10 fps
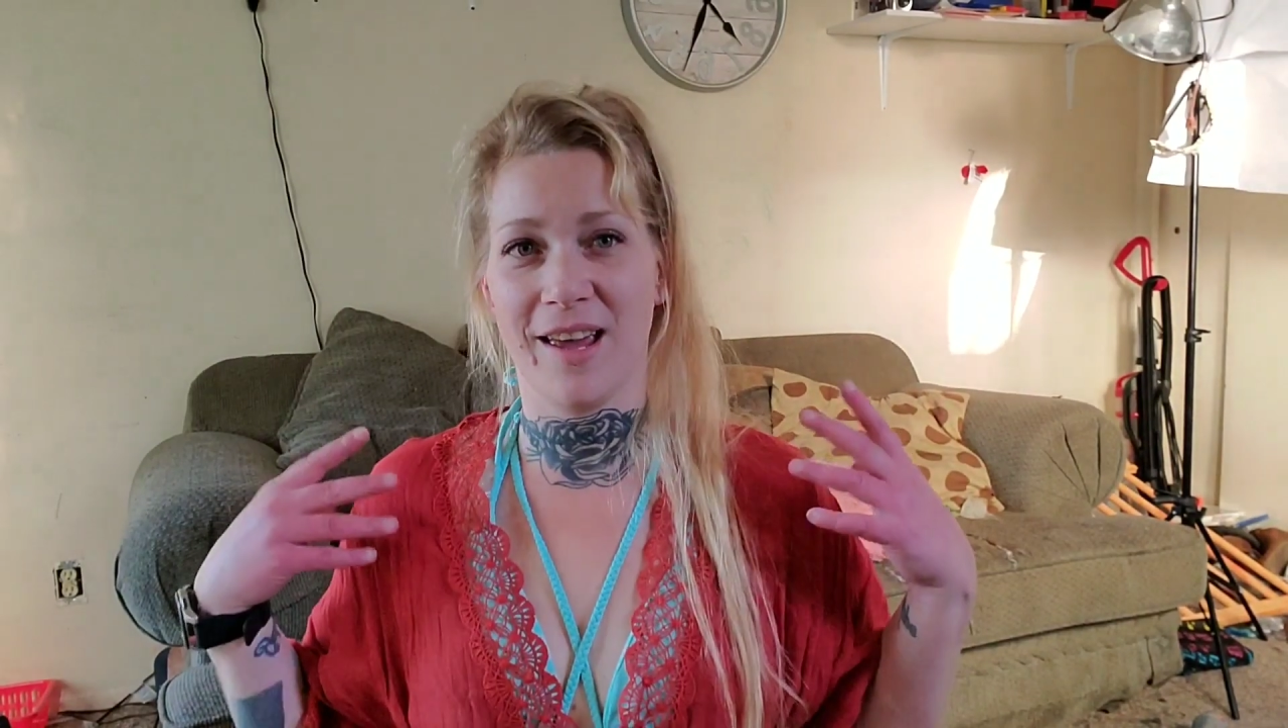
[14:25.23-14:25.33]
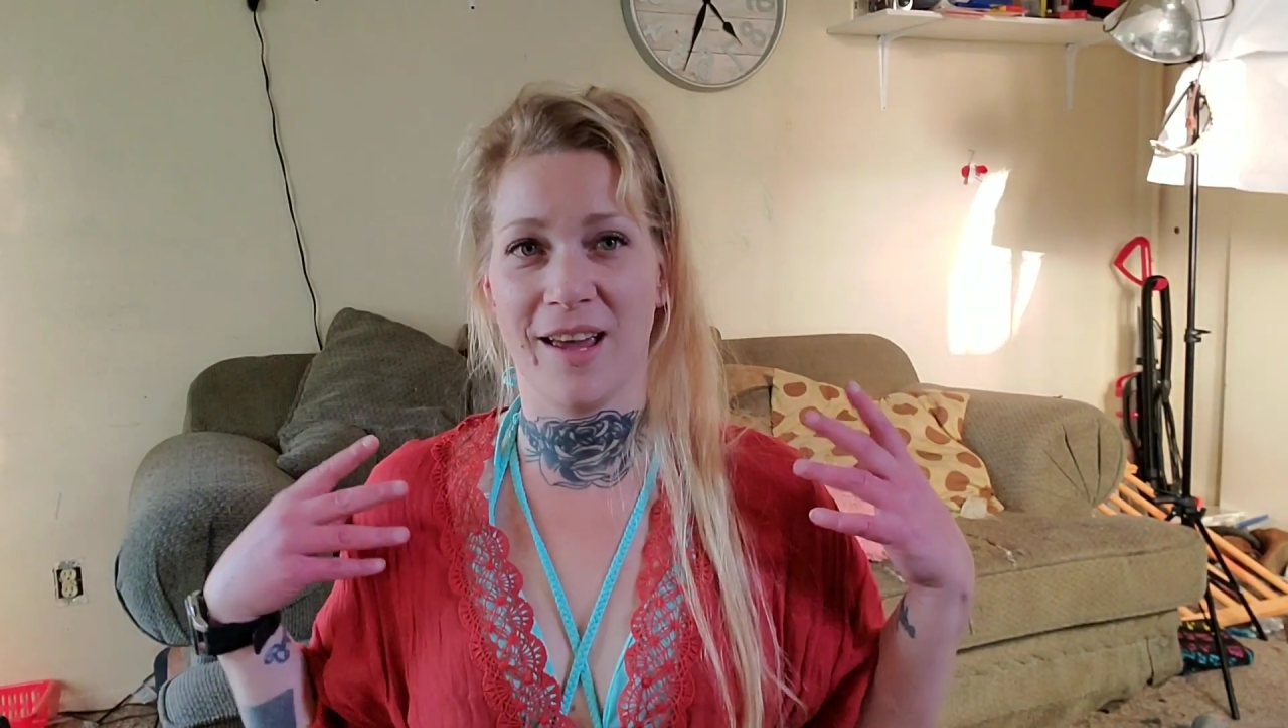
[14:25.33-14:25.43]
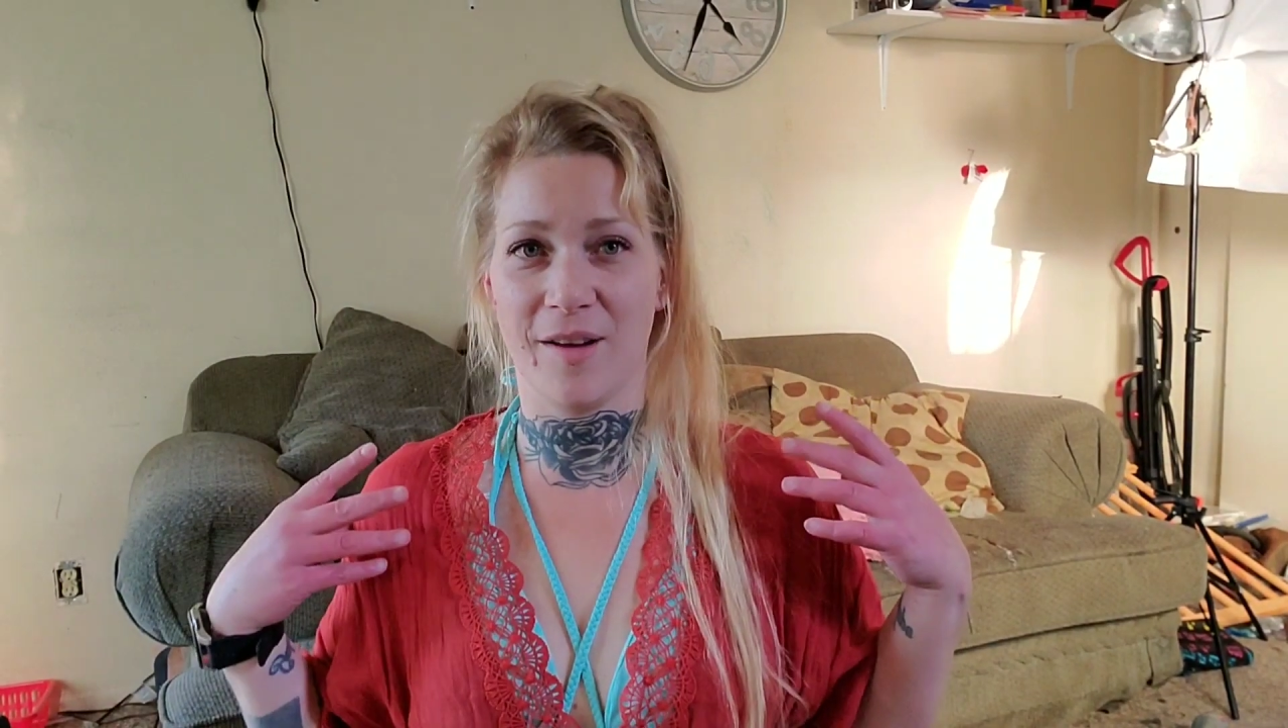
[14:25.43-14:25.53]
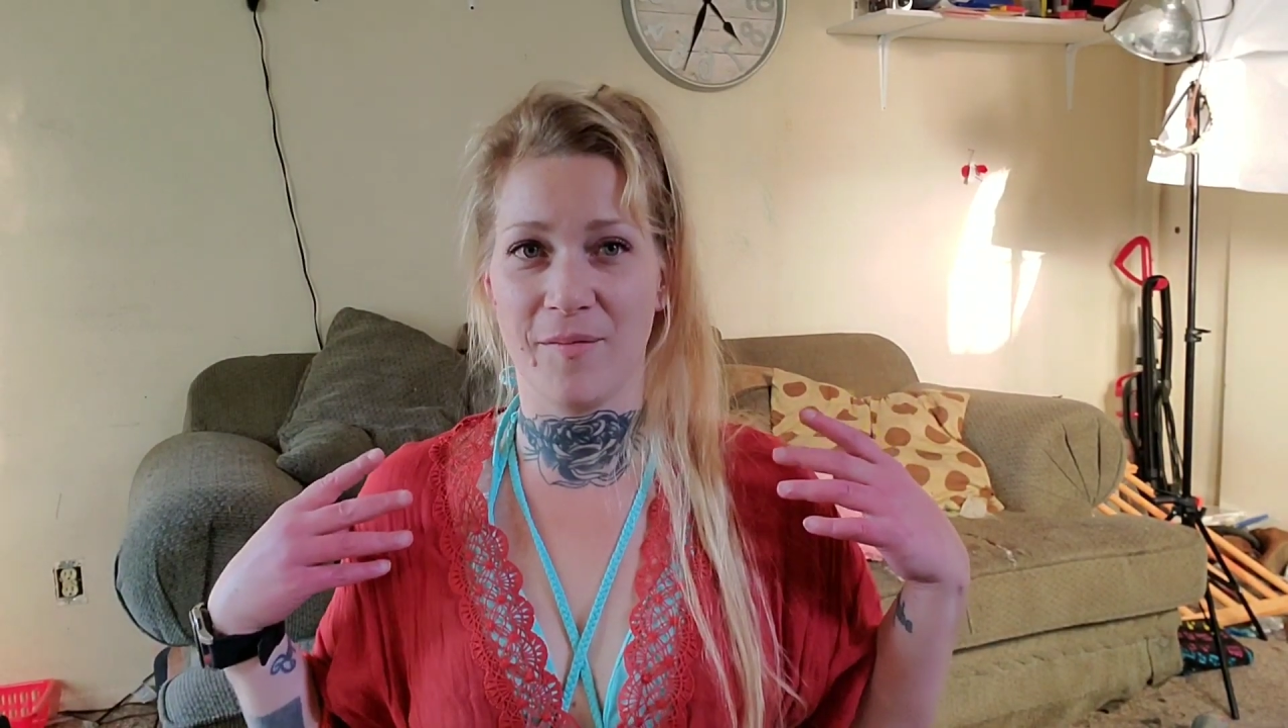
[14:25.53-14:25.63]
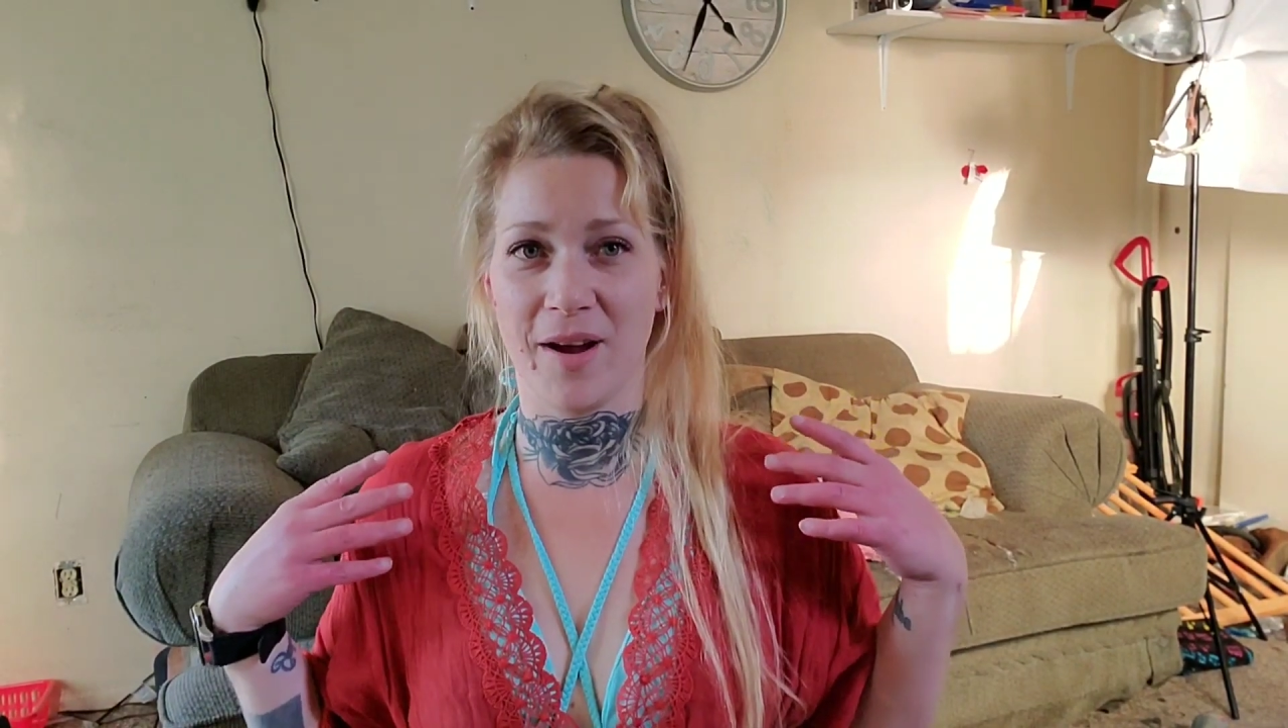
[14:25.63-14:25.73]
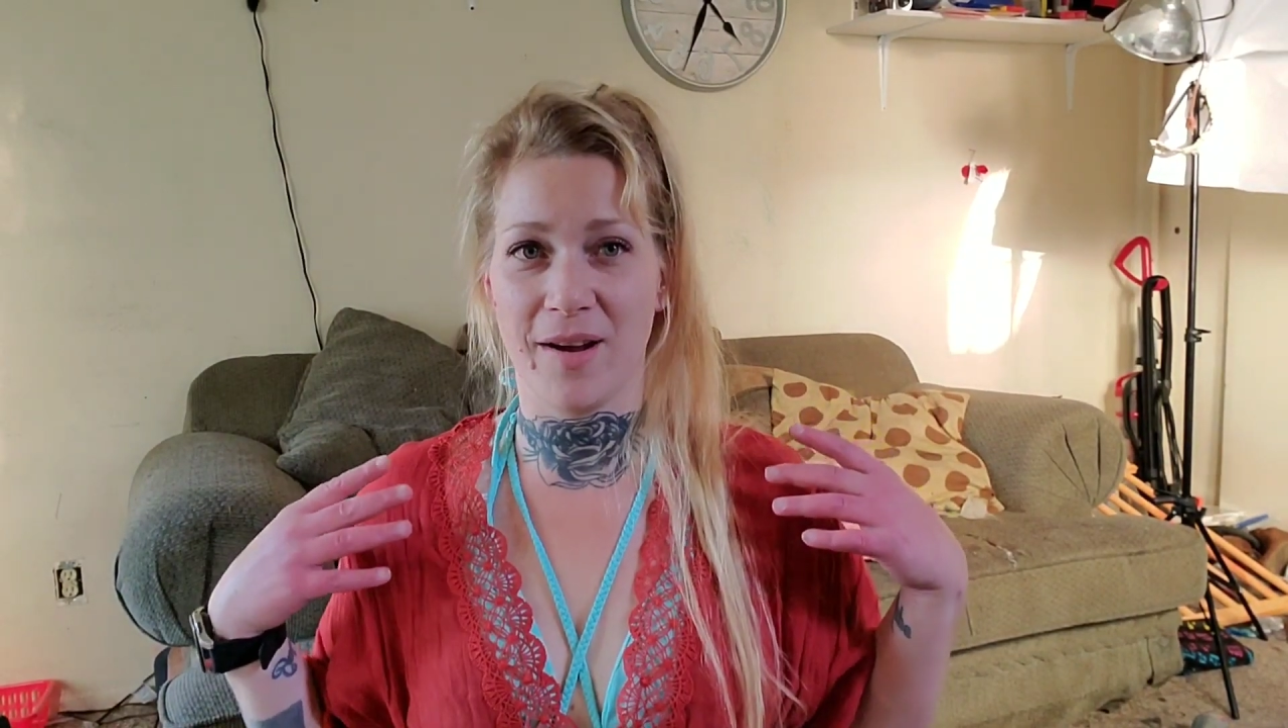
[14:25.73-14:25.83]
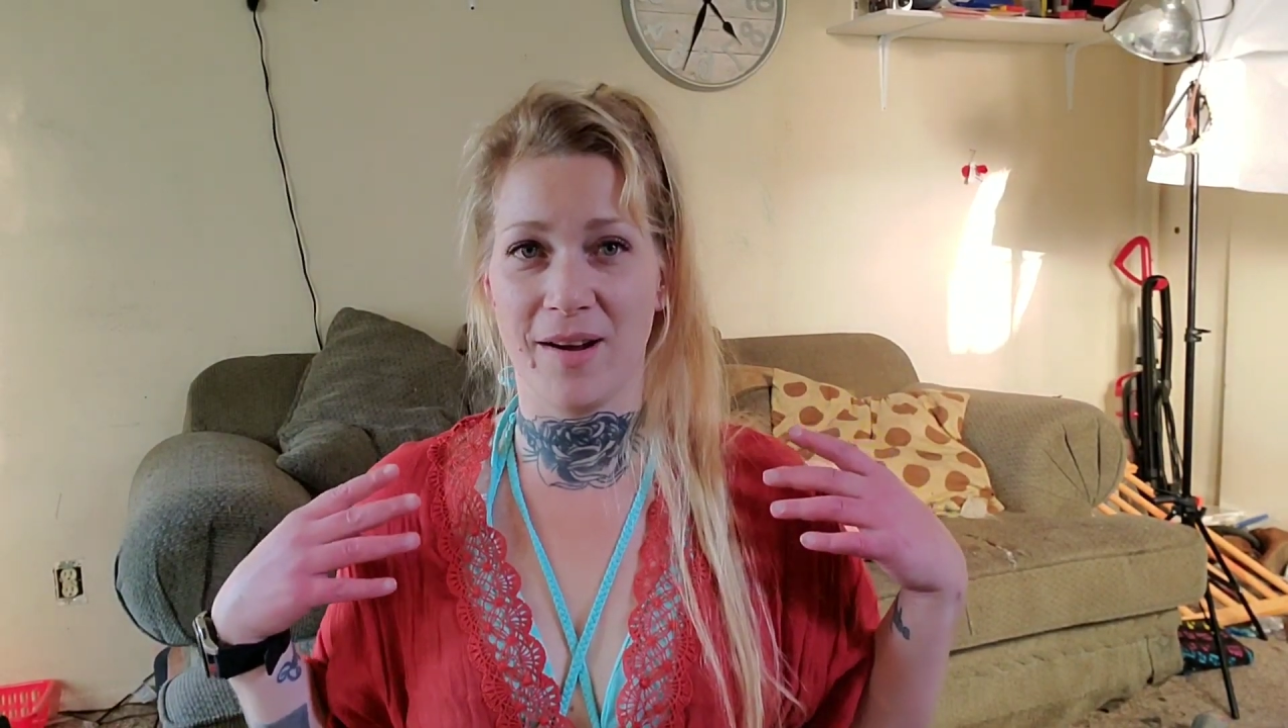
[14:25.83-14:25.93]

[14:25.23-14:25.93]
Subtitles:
am